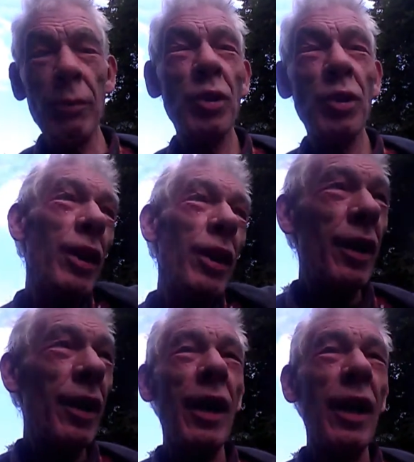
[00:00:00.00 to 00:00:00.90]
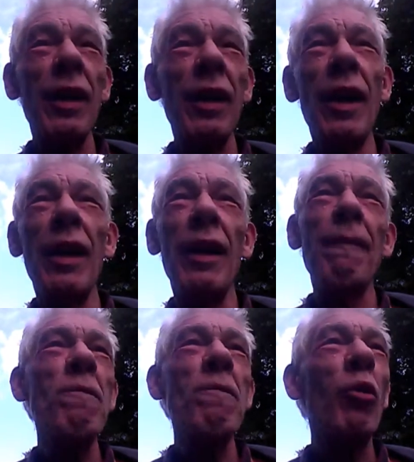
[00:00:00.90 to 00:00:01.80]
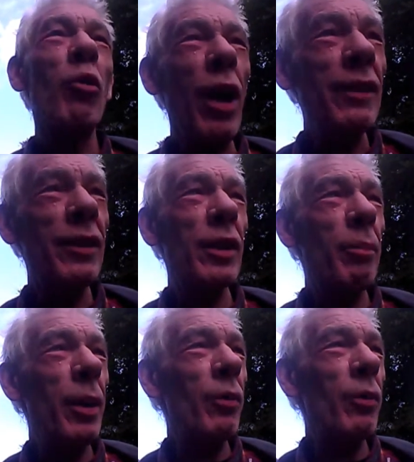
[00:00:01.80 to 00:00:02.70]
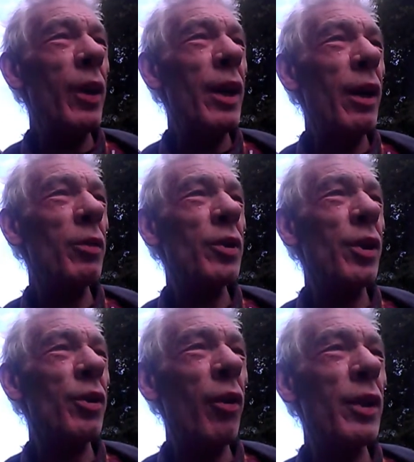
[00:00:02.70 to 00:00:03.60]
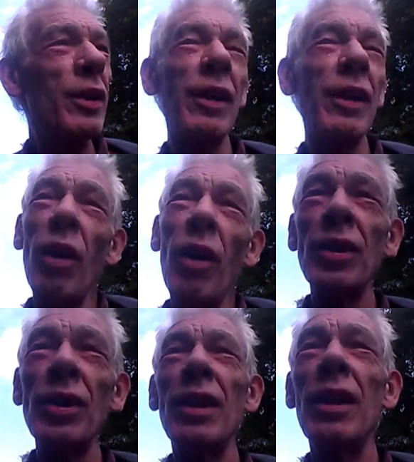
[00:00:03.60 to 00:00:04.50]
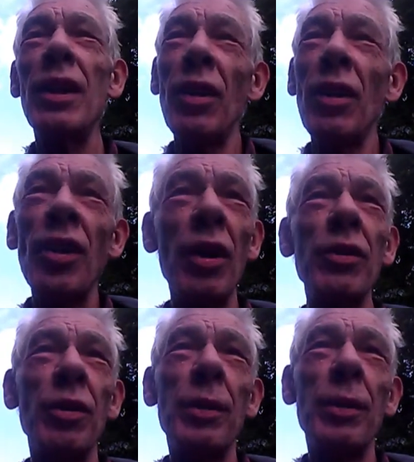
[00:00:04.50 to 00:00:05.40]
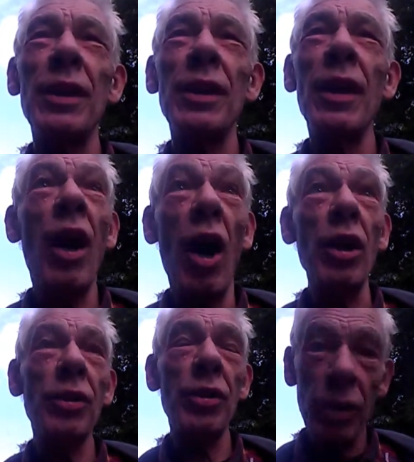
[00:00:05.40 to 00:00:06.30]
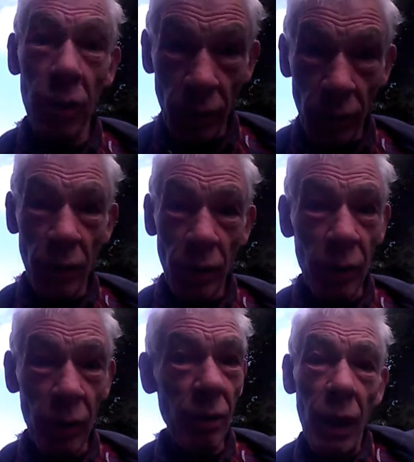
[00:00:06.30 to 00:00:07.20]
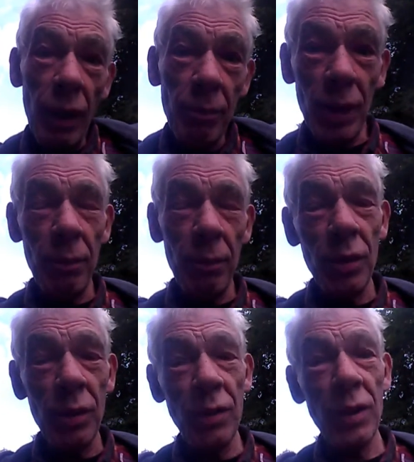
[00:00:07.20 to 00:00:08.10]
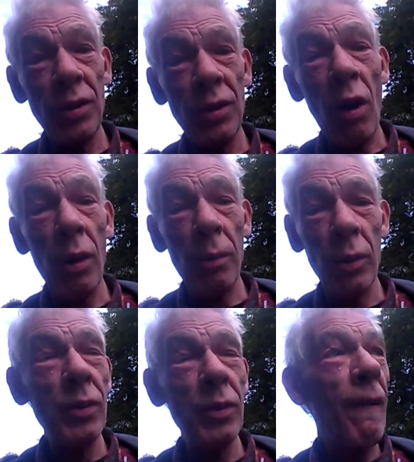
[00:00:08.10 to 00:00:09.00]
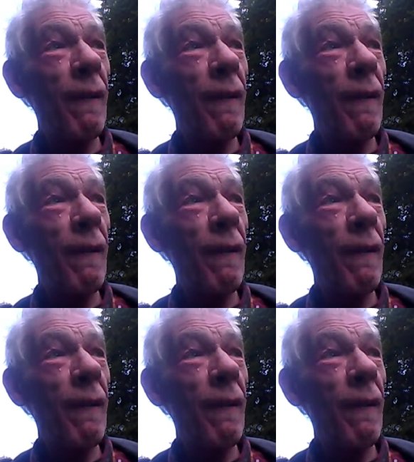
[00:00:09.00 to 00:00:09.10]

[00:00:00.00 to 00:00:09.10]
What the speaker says: I'm sorry that I ranted a bit when I was annoyed. Gosh, it does hurt to be hurt. I don't like being abused. It's horrible.